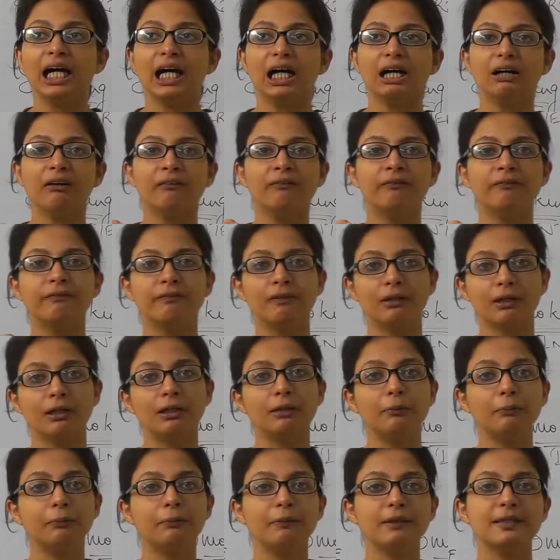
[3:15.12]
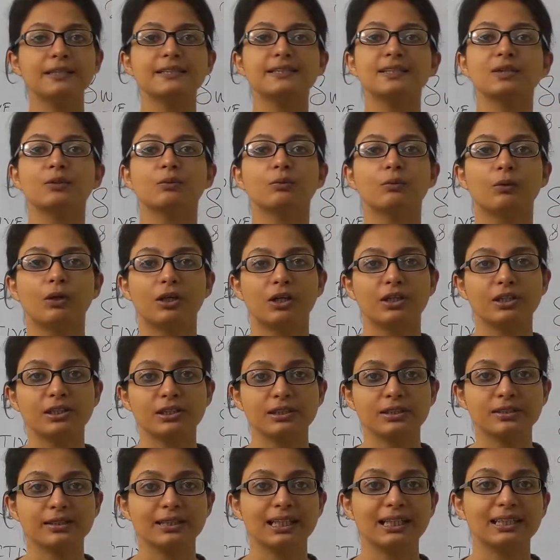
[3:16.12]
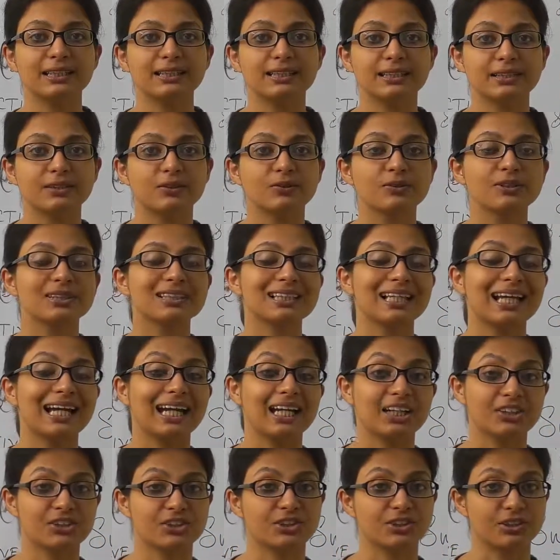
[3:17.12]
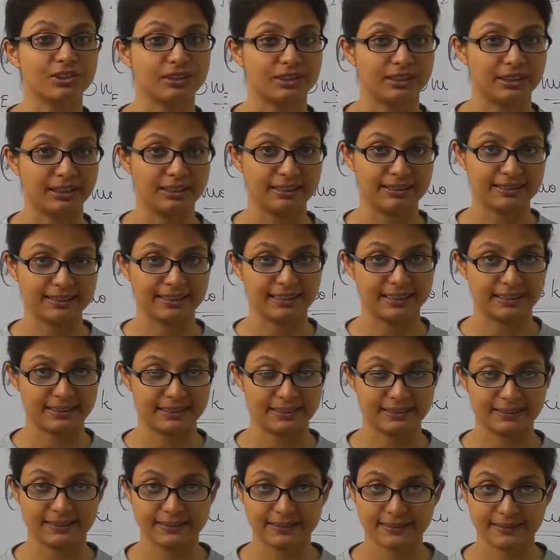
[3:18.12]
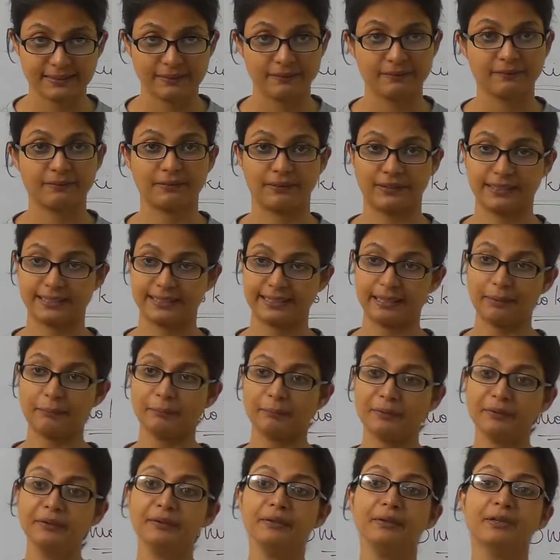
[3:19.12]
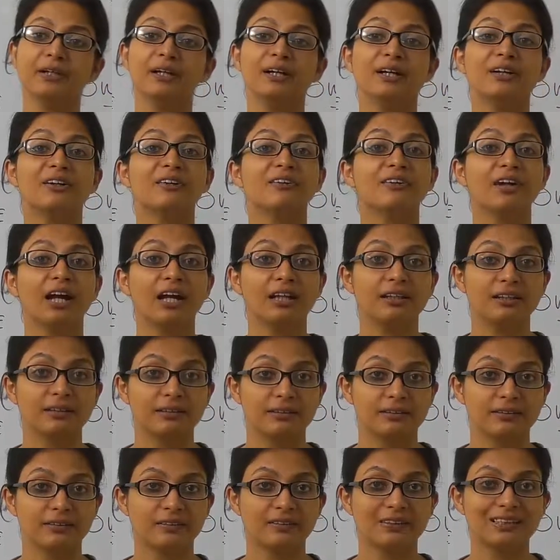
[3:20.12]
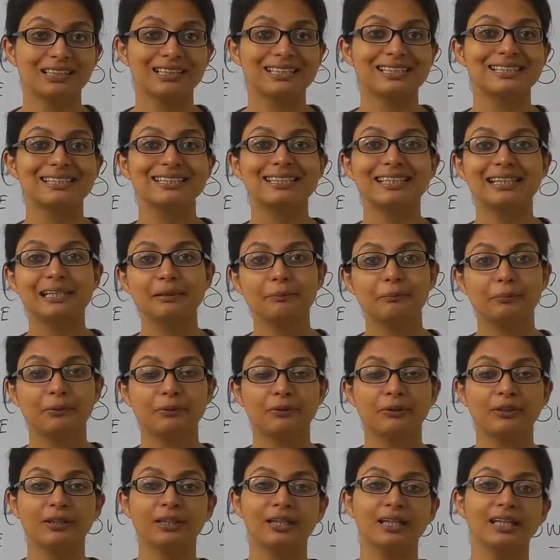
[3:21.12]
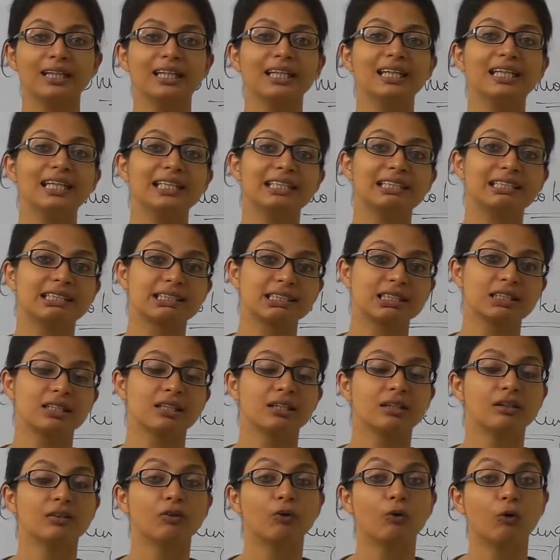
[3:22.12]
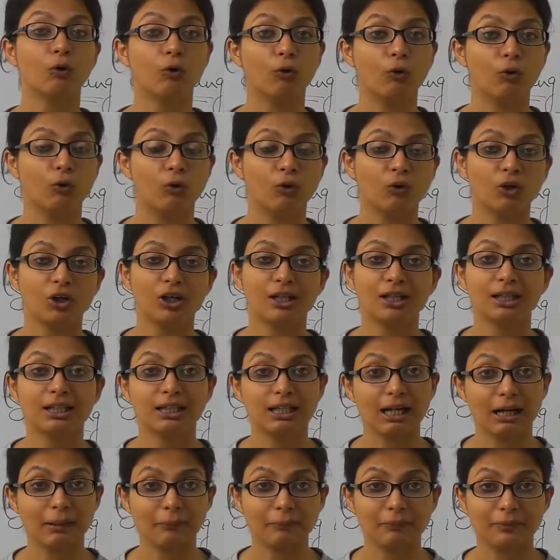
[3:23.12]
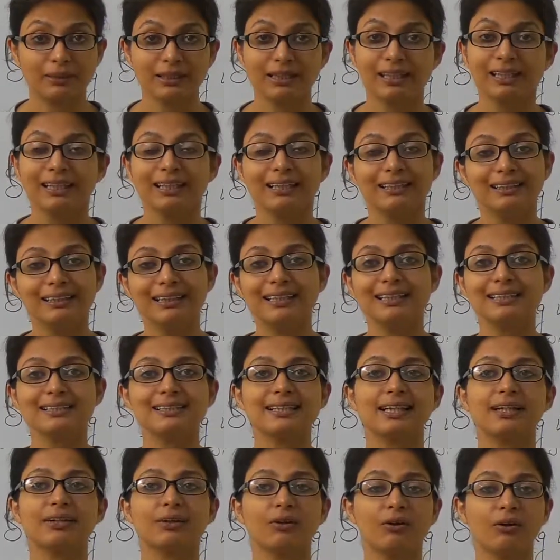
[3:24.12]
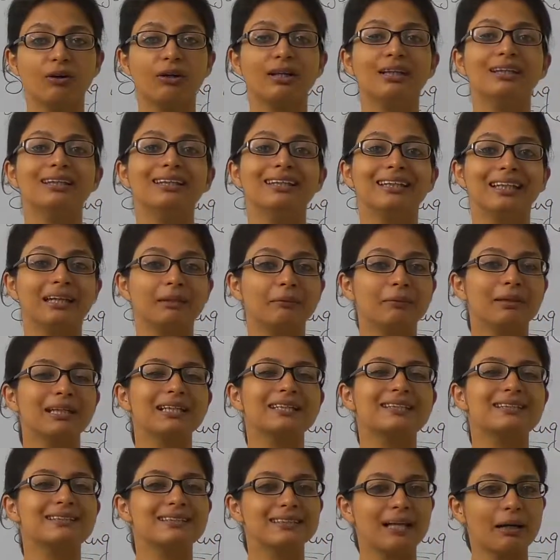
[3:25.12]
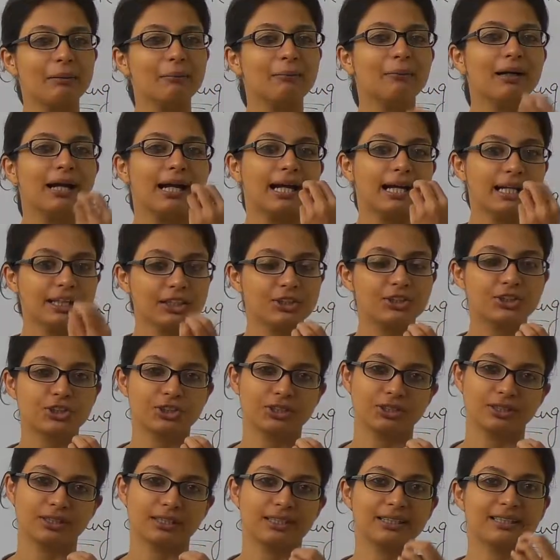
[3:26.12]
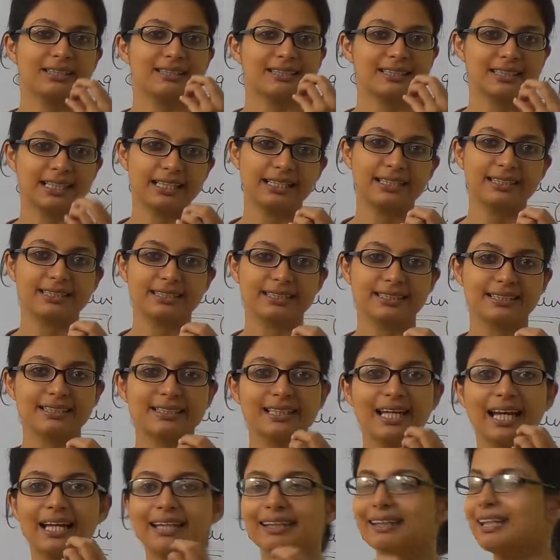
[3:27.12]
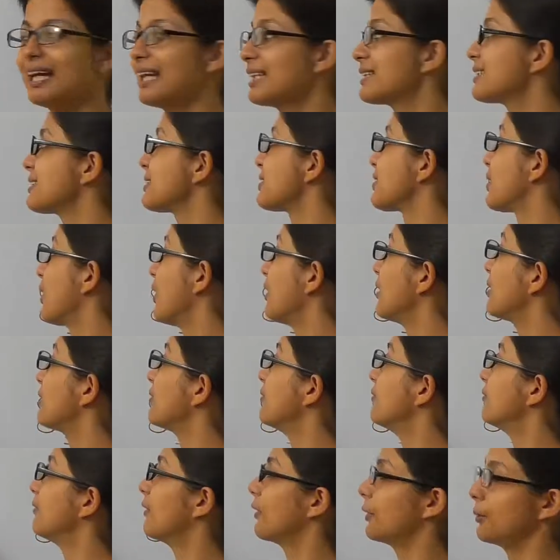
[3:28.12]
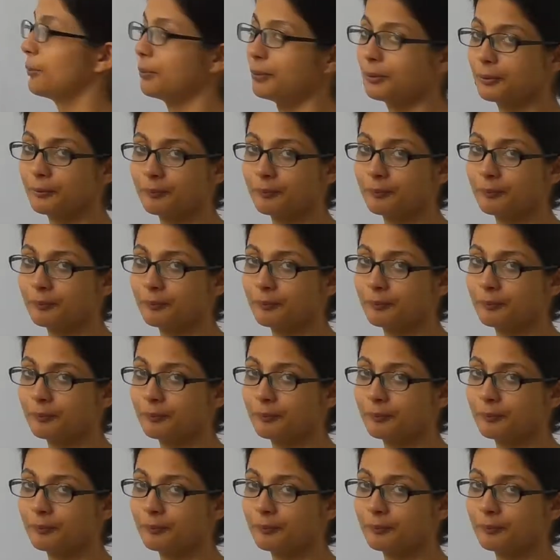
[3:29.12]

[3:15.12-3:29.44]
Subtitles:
A verb is a word that denotes action in a sentence. For example, run, sleep, eat, go, come. These are all naming some action in the sentence, and that is called verb.